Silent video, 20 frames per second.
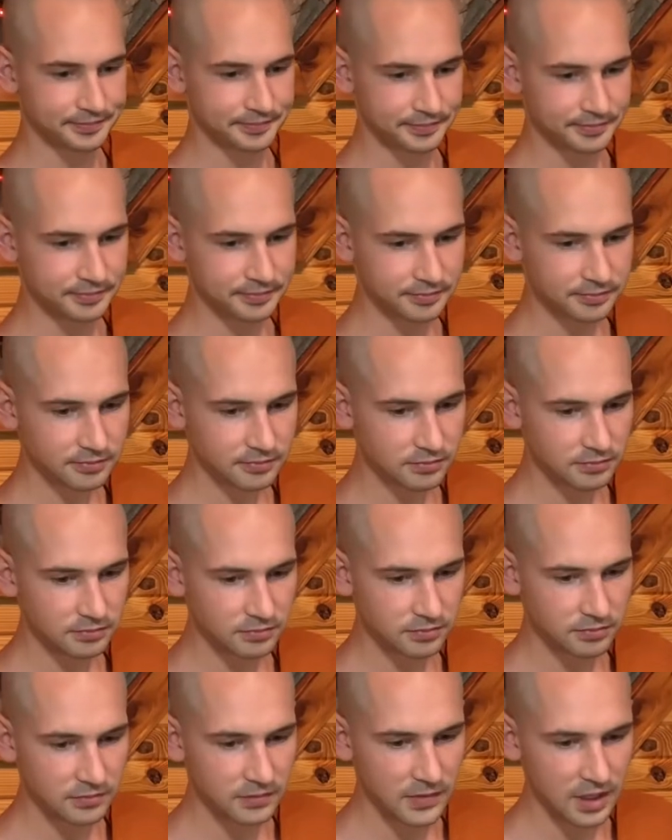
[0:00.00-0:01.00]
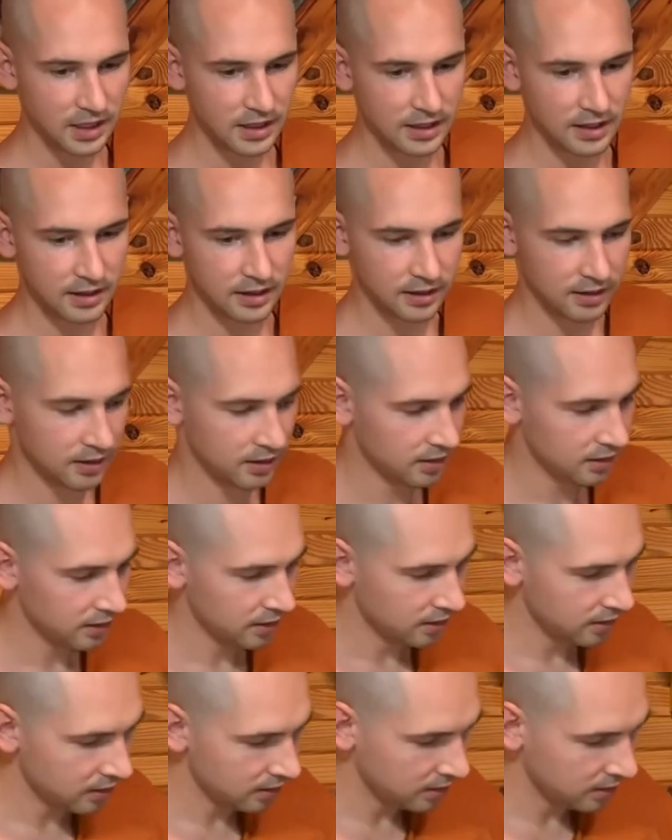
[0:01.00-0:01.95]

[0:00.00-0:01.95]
(no one is talking)